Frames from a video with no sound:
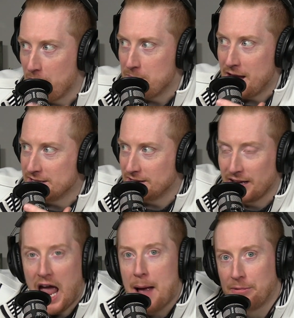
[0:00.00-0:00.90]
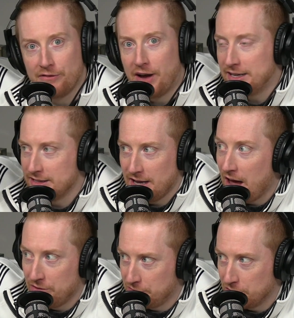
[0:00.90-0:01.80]
amazing, like amplified to the
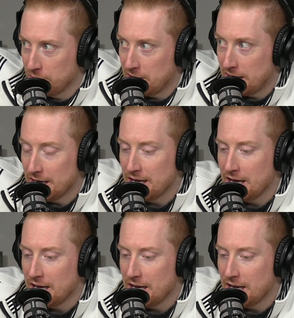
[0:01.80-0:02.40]
nth degree.